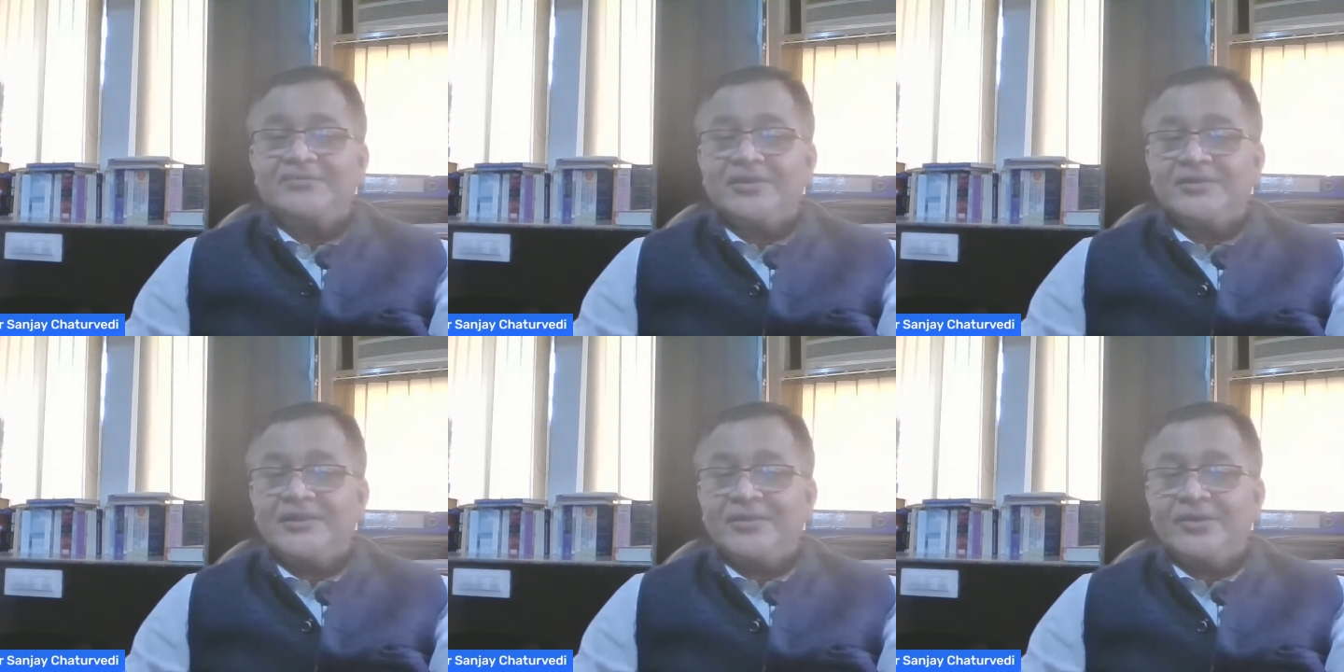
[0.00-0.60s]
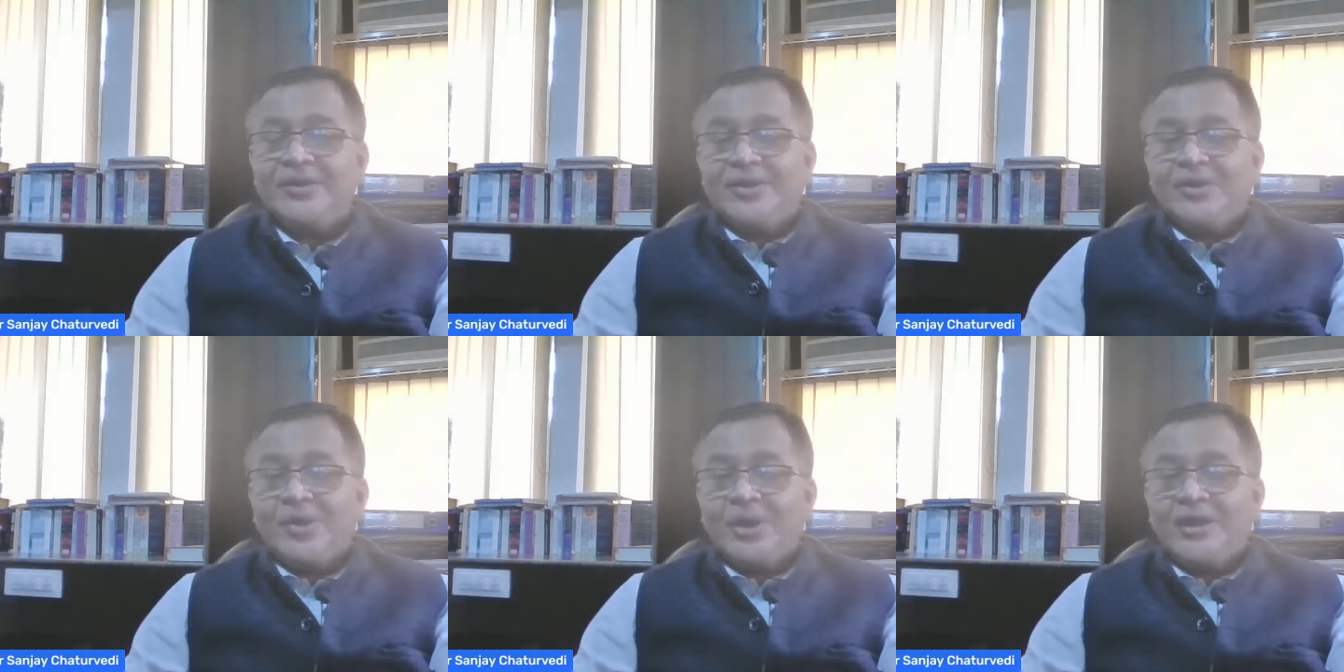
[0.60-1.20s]
is already
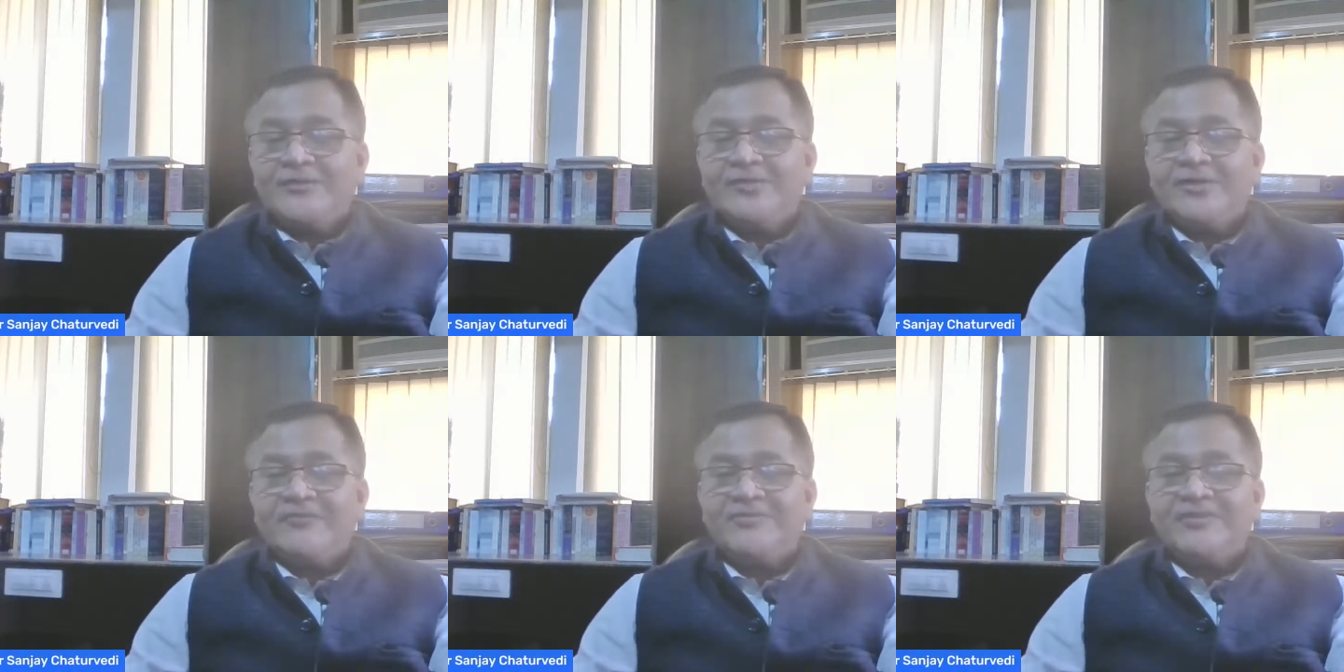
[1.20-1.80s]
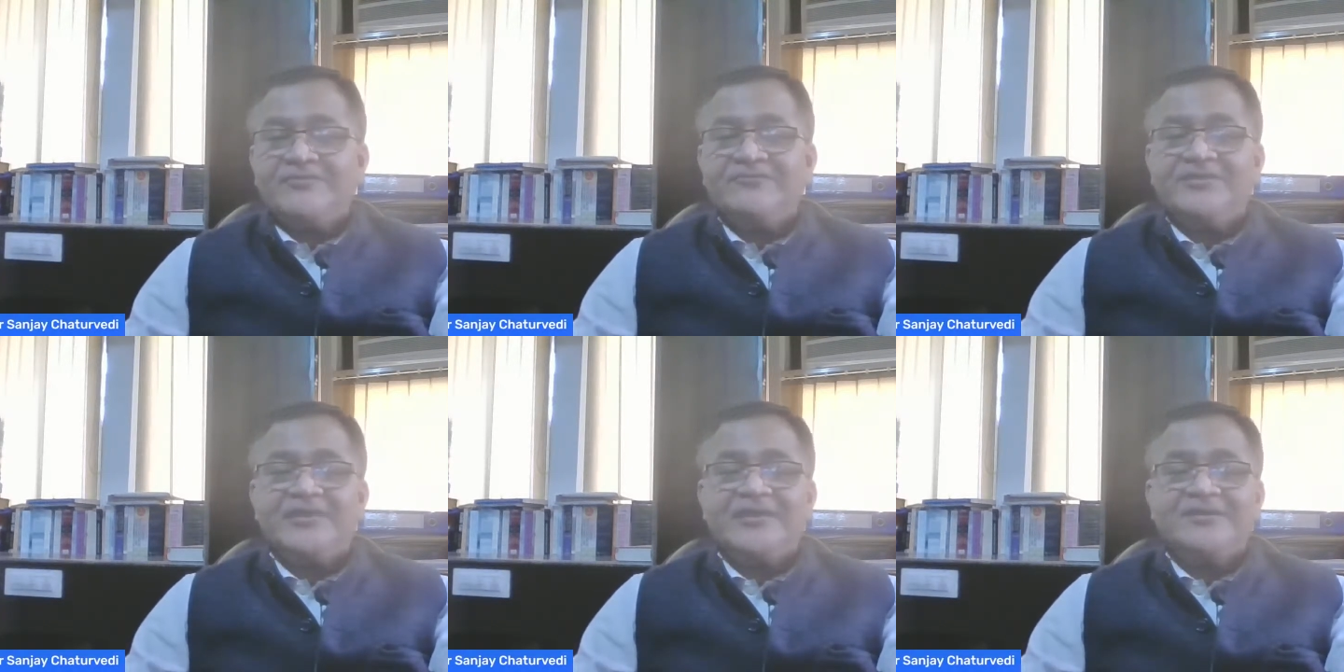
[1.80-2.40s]
on, or whether
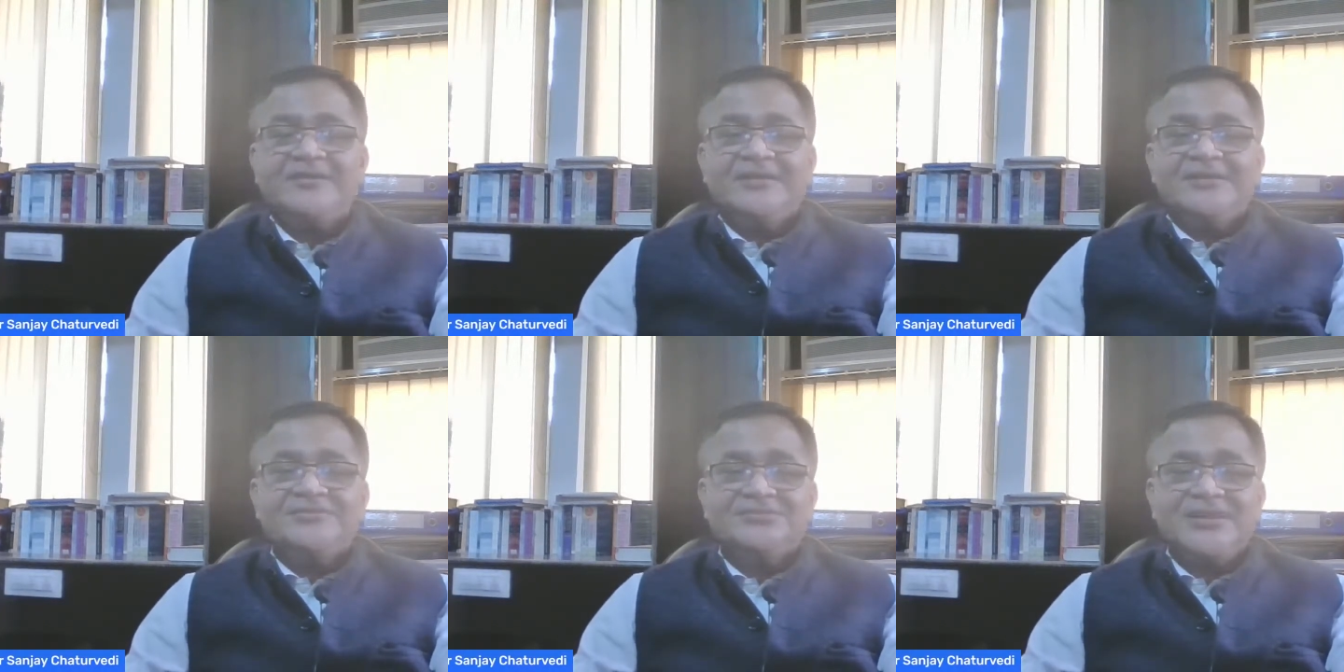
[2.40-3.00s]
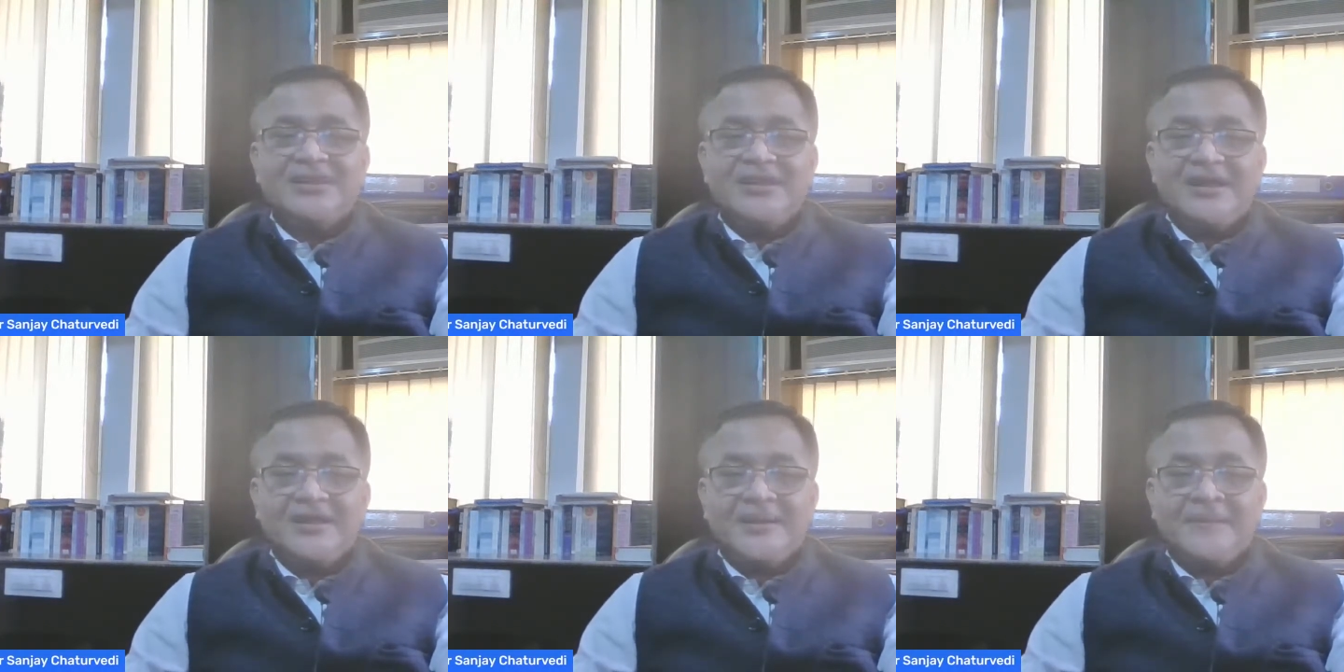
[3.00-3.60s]
we are
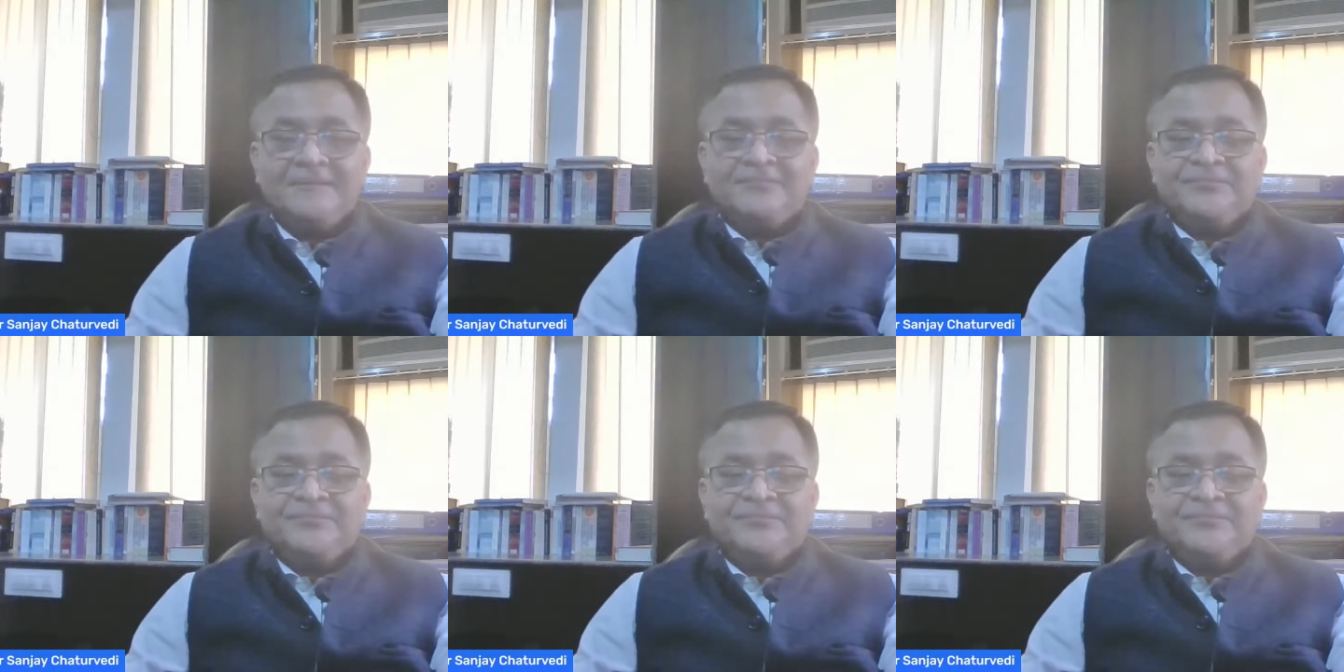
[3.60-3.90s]
still